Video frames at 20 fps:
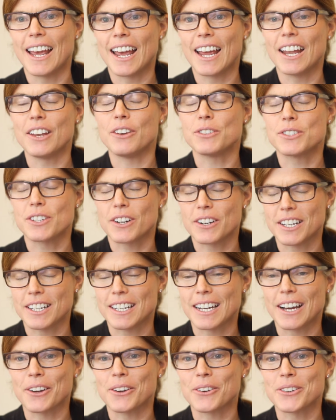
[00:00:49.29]
And you start to
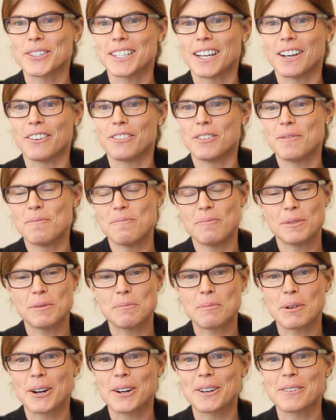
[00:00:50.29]
doubt yourself. It's
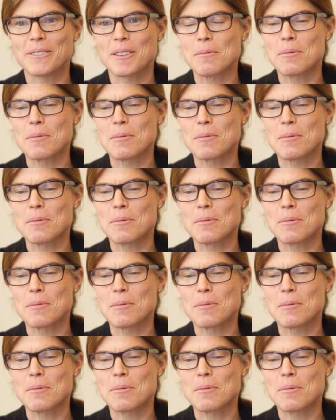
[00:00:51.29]
part of the